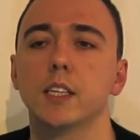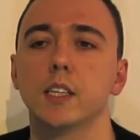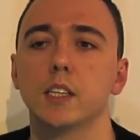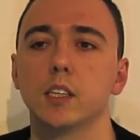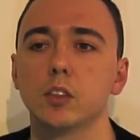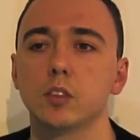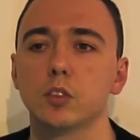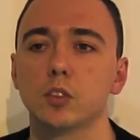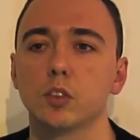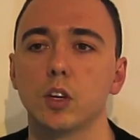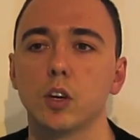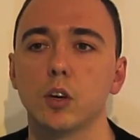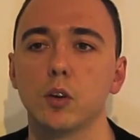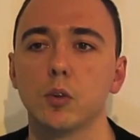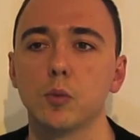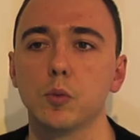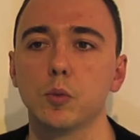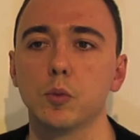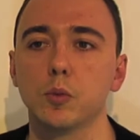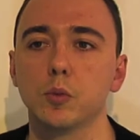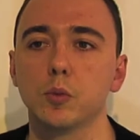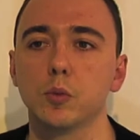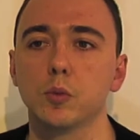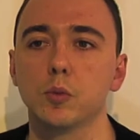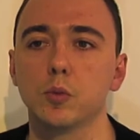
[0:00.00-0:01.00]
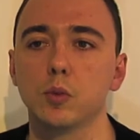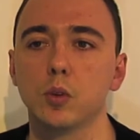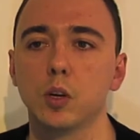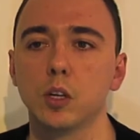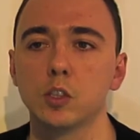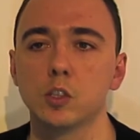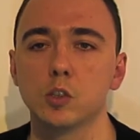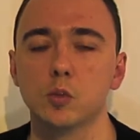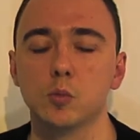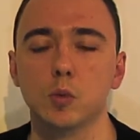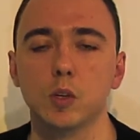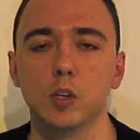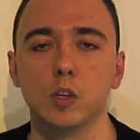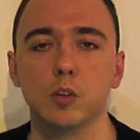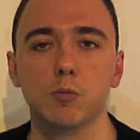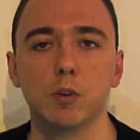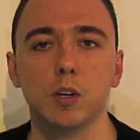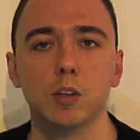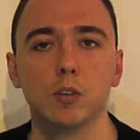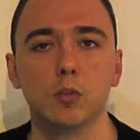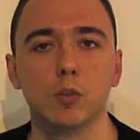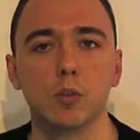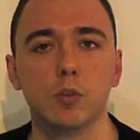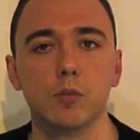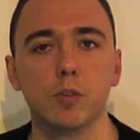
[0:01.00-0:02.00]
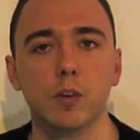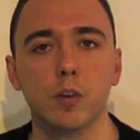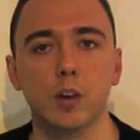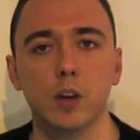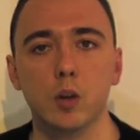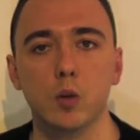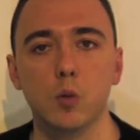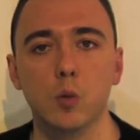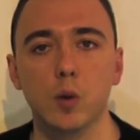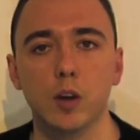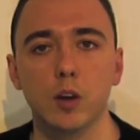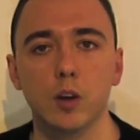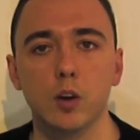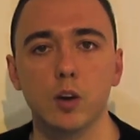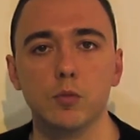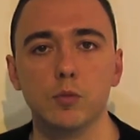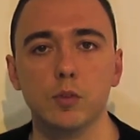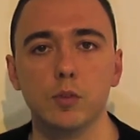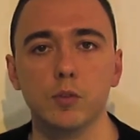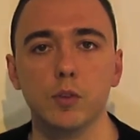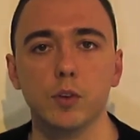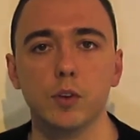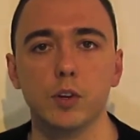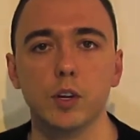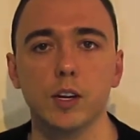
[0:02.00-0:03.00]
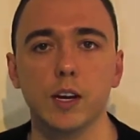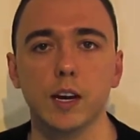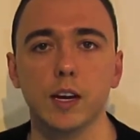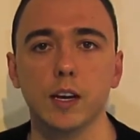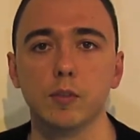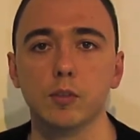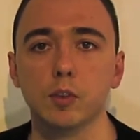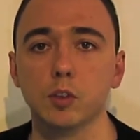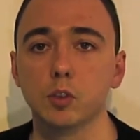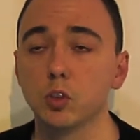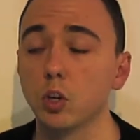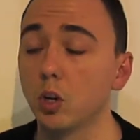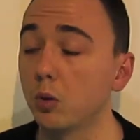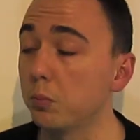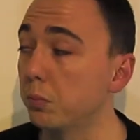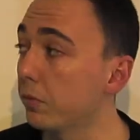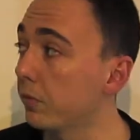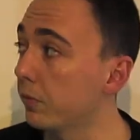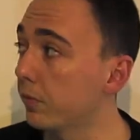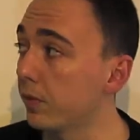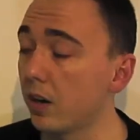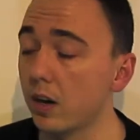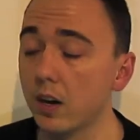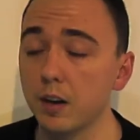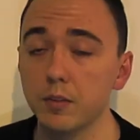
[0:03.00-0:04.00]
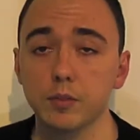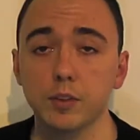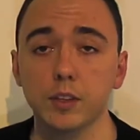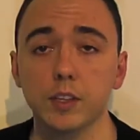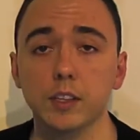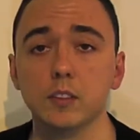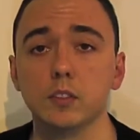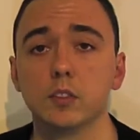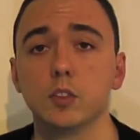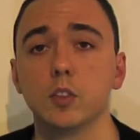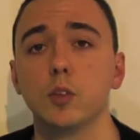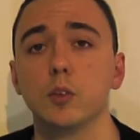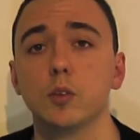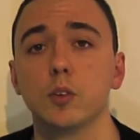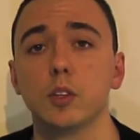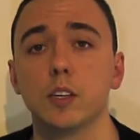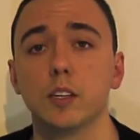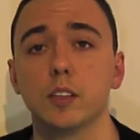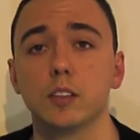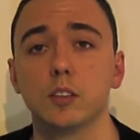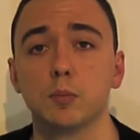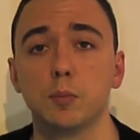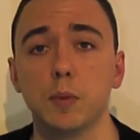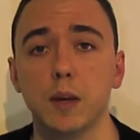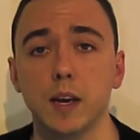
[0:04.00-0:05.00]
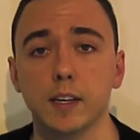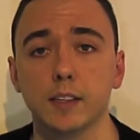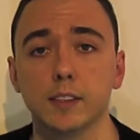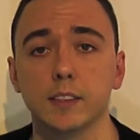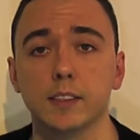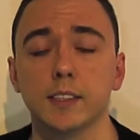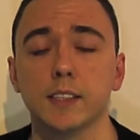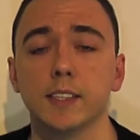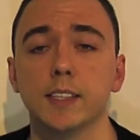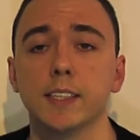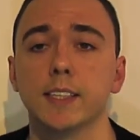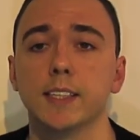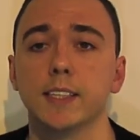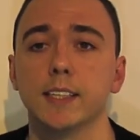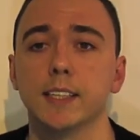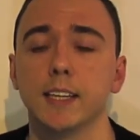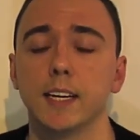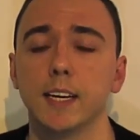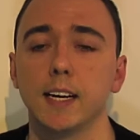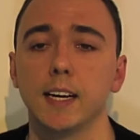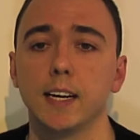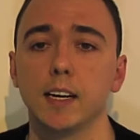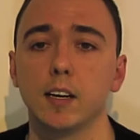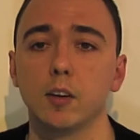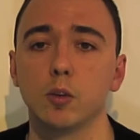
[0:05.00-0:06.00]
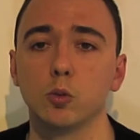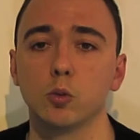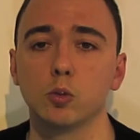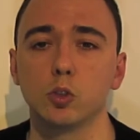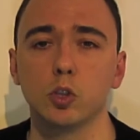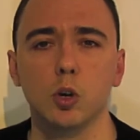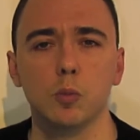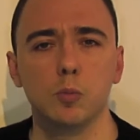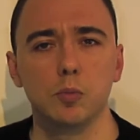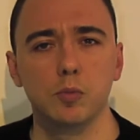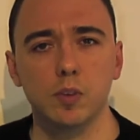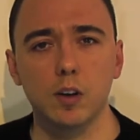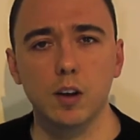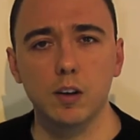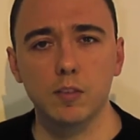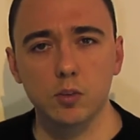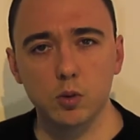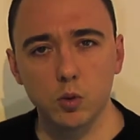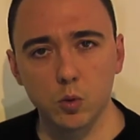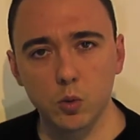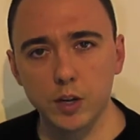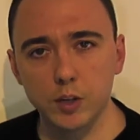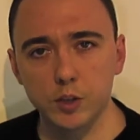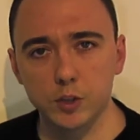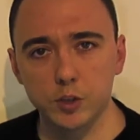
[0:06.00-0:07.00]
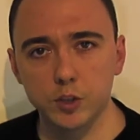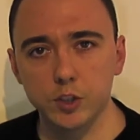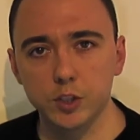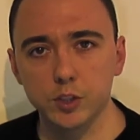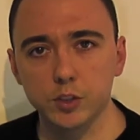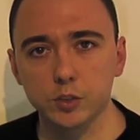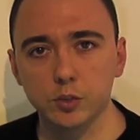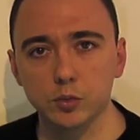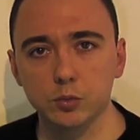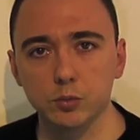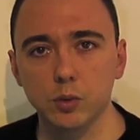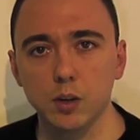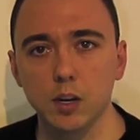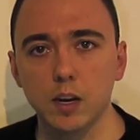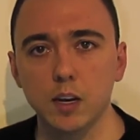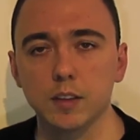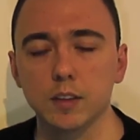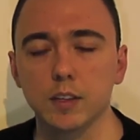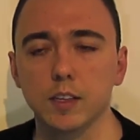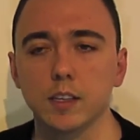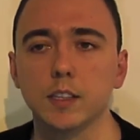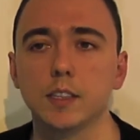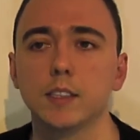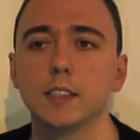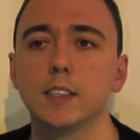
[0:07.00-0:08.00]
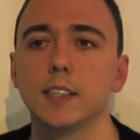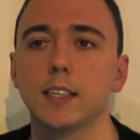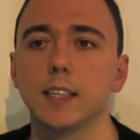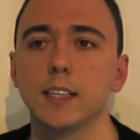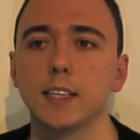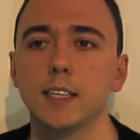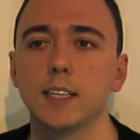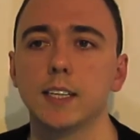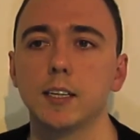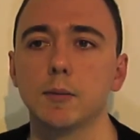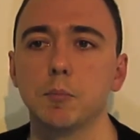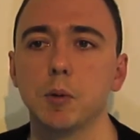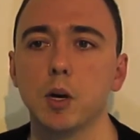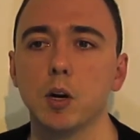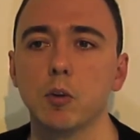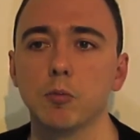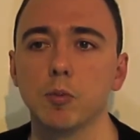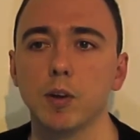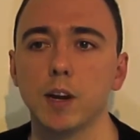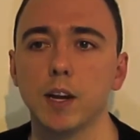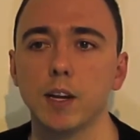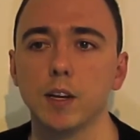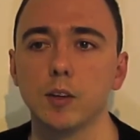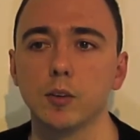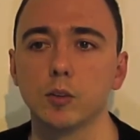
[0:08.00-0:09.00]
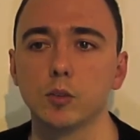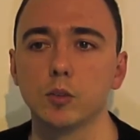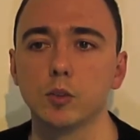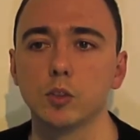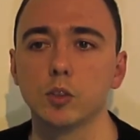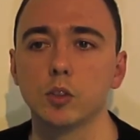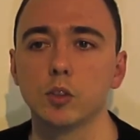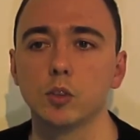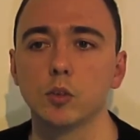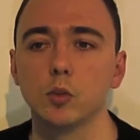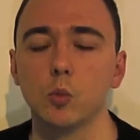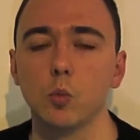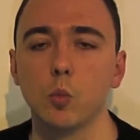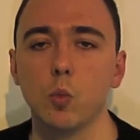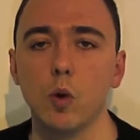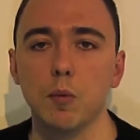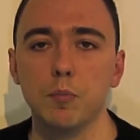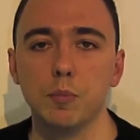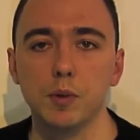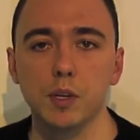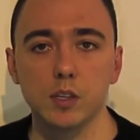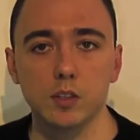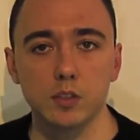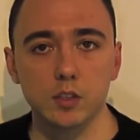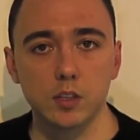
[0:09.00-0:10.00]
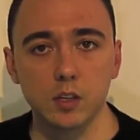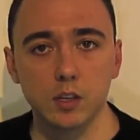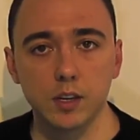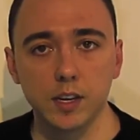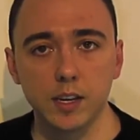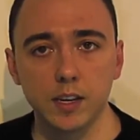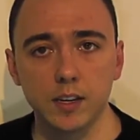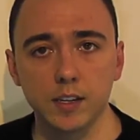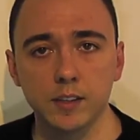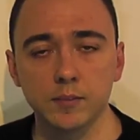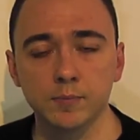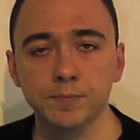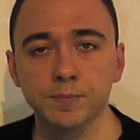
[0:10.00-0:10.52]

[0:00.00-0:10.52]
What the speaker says: So I just wanted to run through a very quick overview today of the top 5 things that you can expect, or top 5 questions rather, around web design.